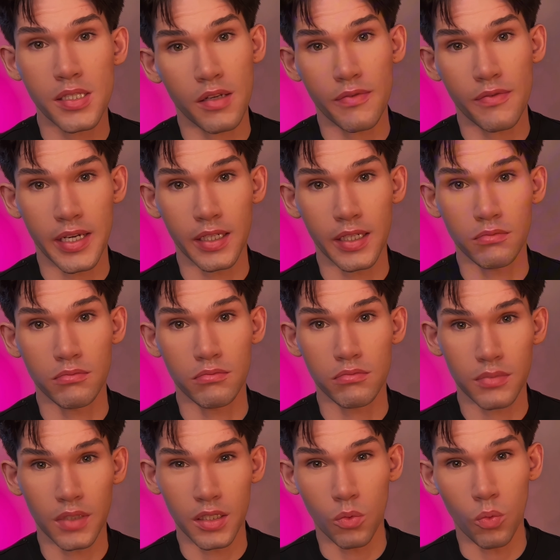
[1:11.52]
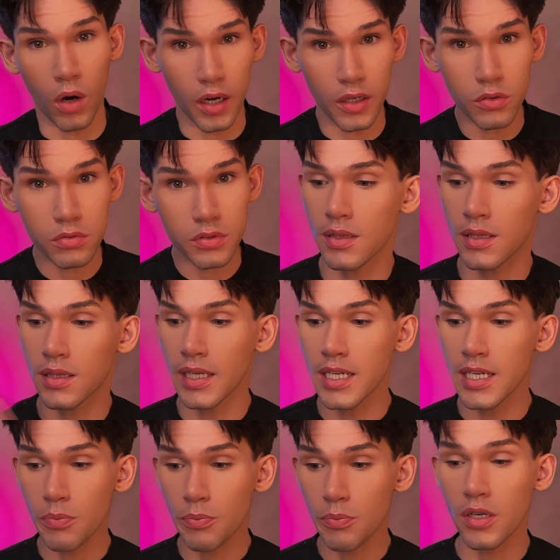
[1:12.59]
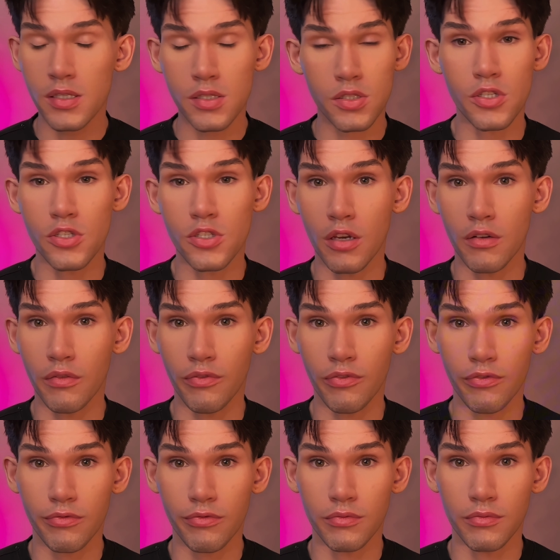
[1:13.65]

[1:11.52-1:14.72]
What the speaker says: I've seen in a while. These products deserve